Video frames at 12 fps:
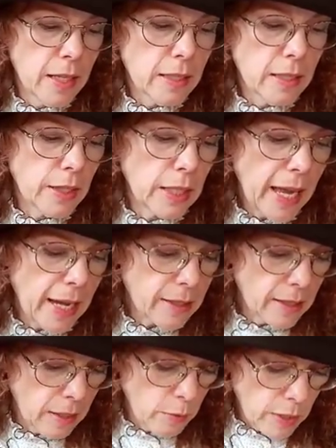Now the
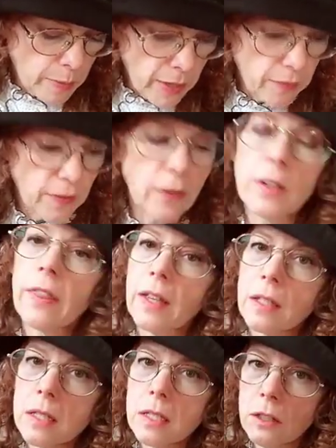last thing, one of my favorite
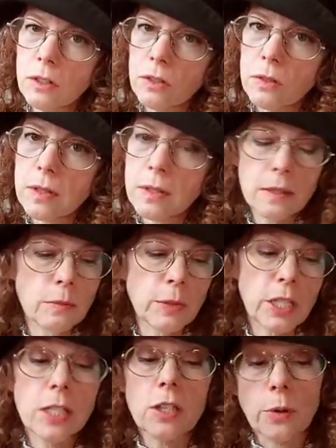things to use,
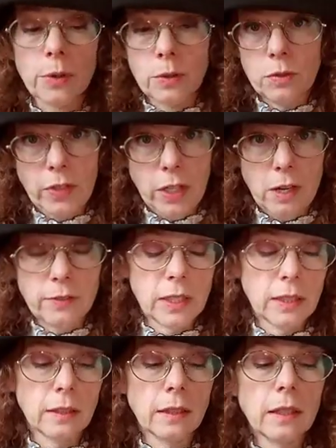which I don't use very
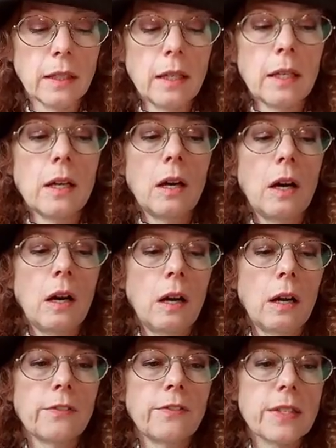often,
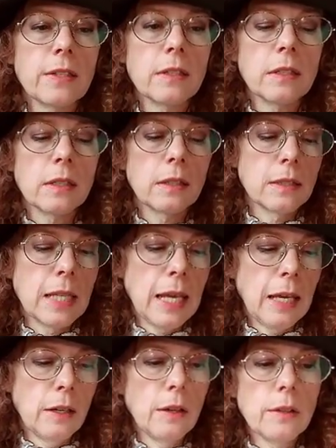are pheasant
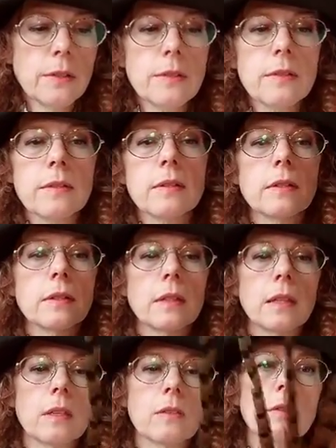tails.
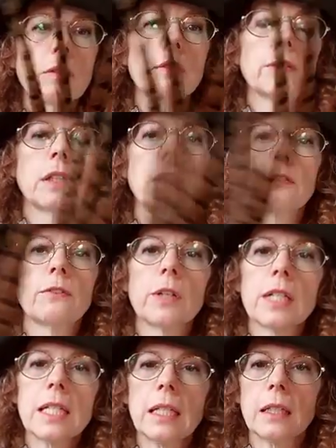These are only
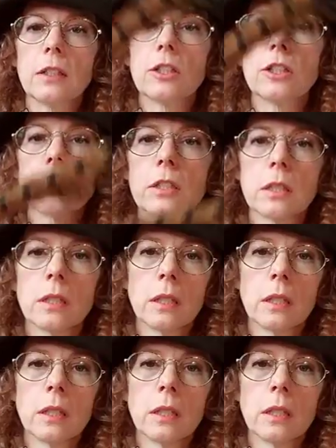14 inch.